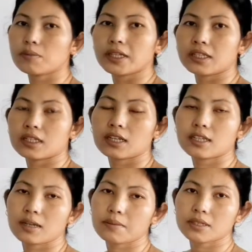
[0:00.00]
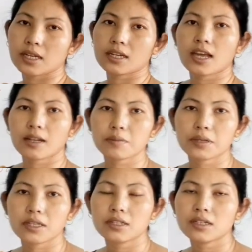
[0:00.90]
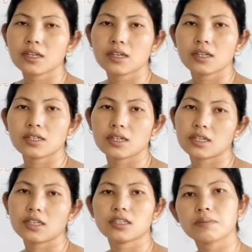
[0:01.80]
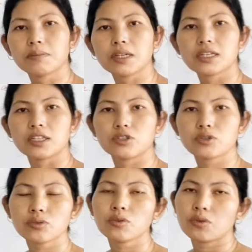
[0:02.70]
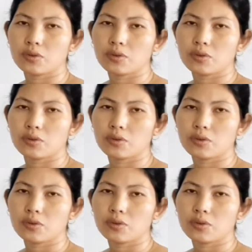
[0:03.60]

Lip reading: bacteria that help in turning the milk into